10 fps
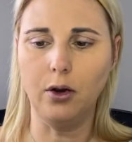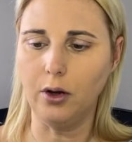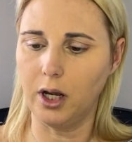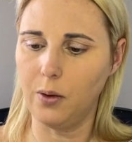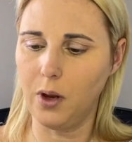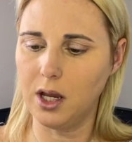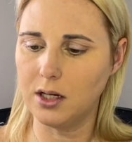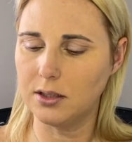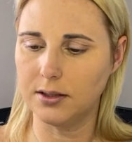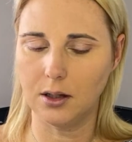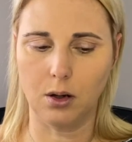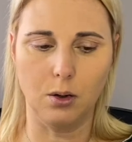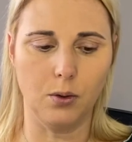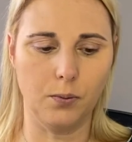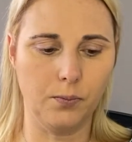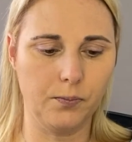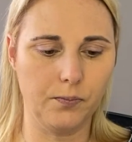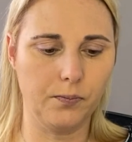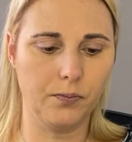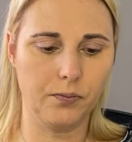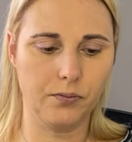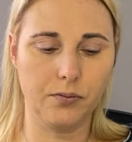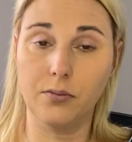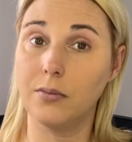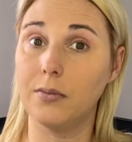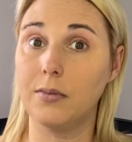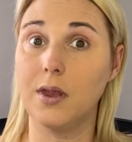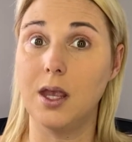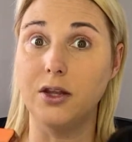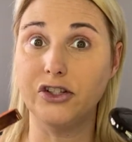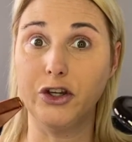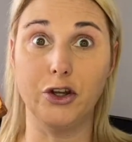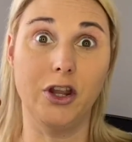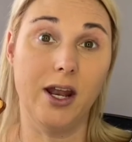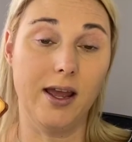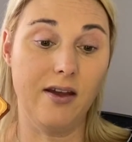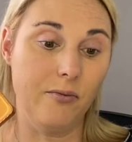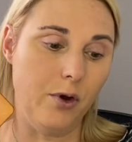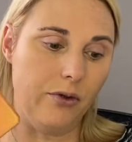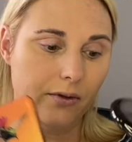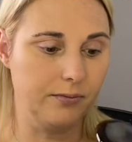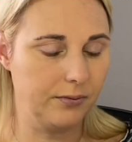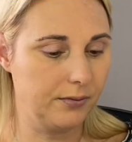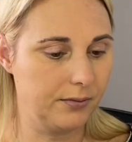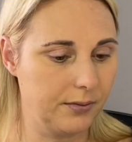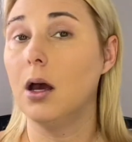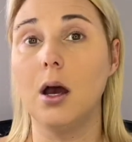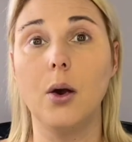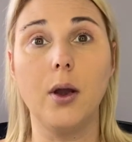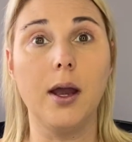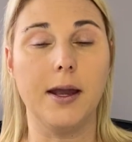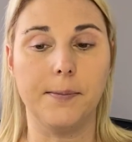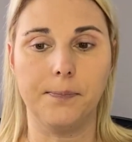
anyway, so it's good that I have both. Okay,